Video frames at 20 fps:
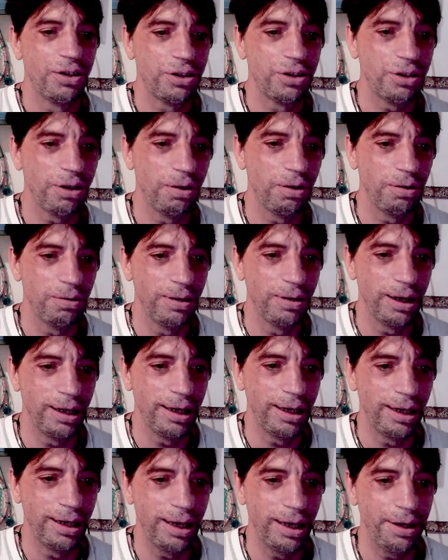So
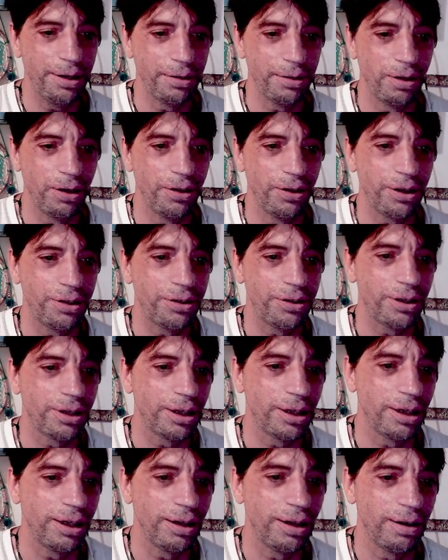uh, later on at
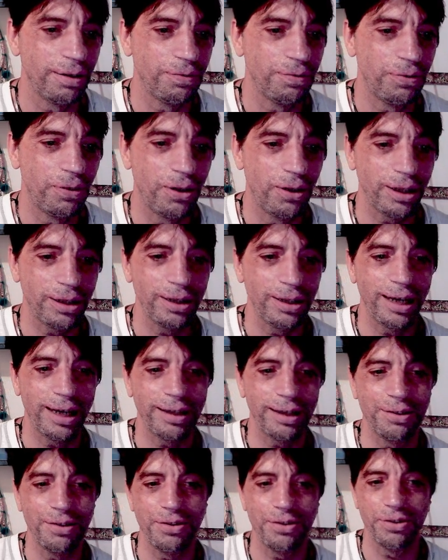uh, 4
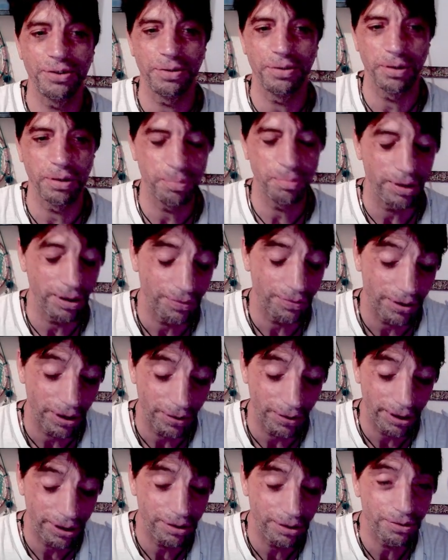o'clock, this is going to be a
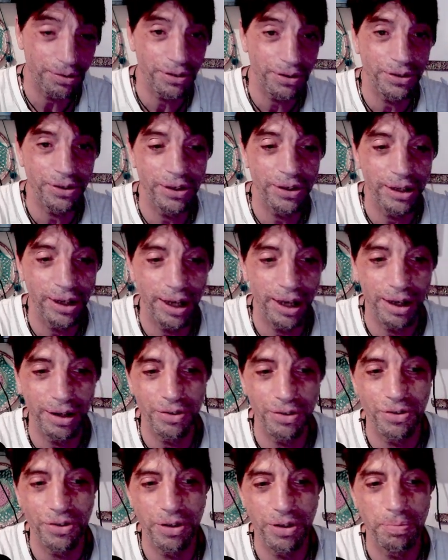very interesting
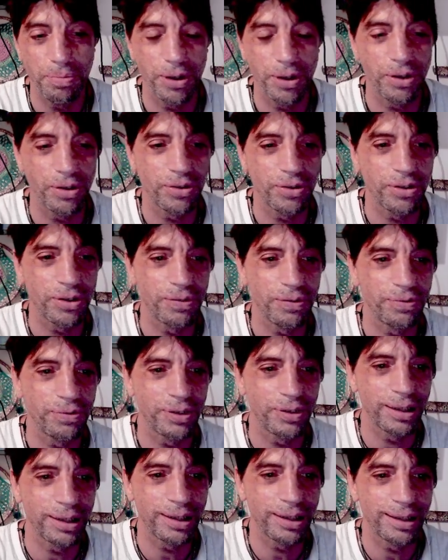energy because
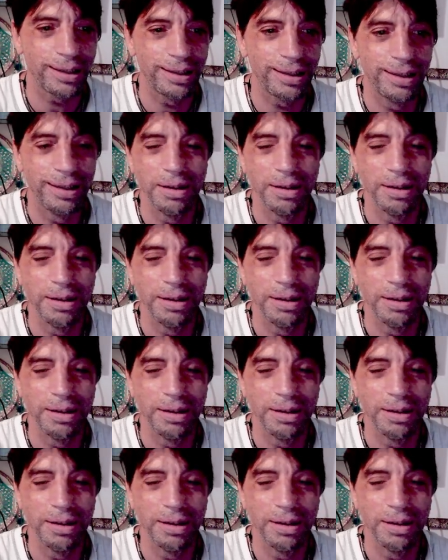of uh,